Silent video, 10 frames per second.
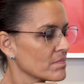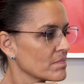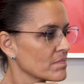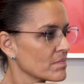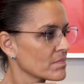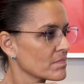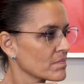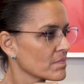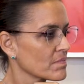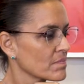
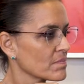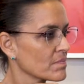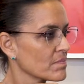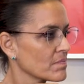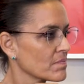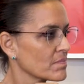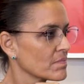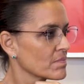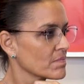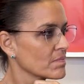
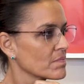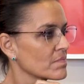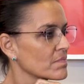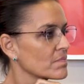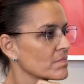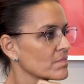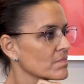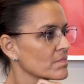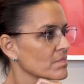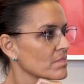
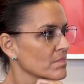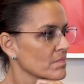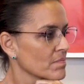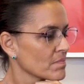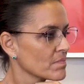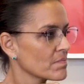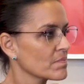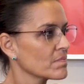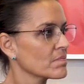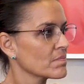
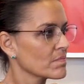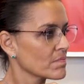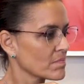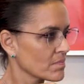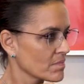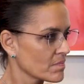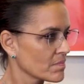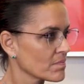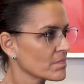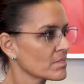
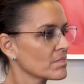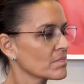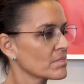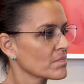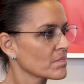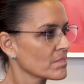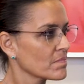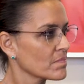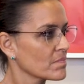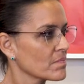
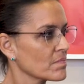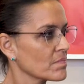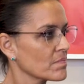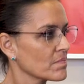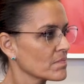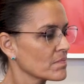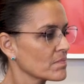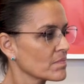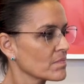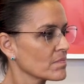
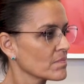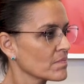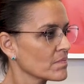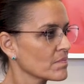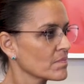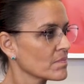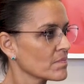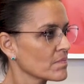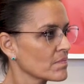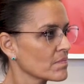This person isn't speaking.